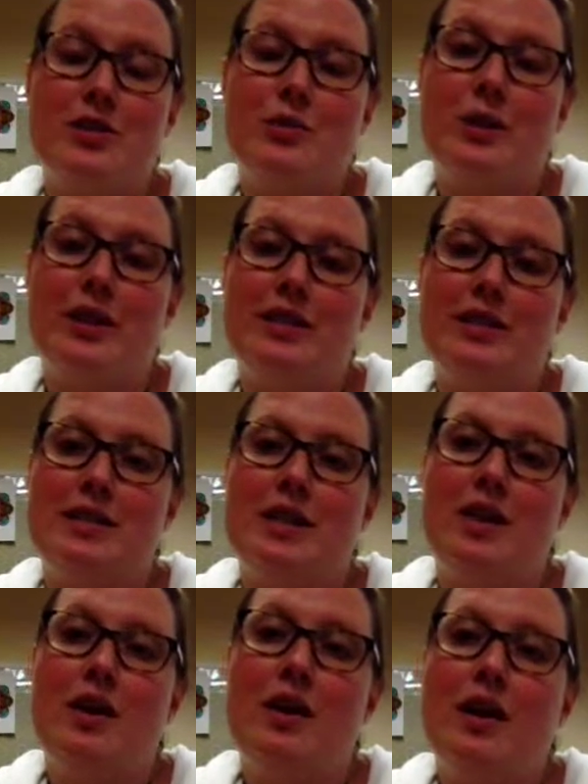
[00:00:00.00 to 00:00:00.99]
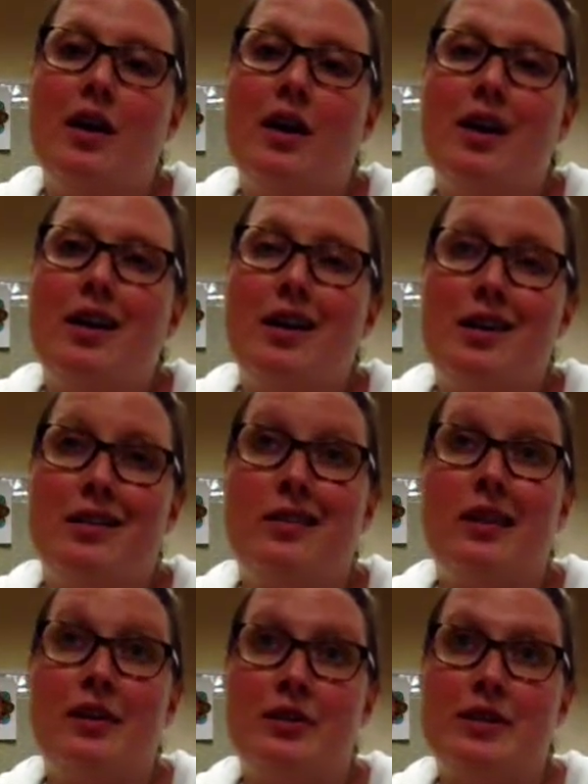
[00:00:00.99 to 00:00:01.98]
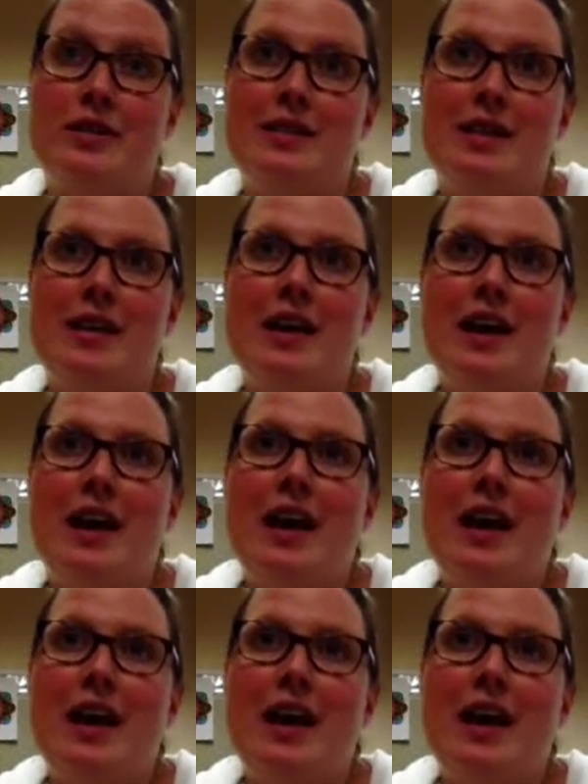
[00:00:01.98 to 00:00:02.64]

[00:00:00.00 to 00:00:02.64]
school this year in literacy,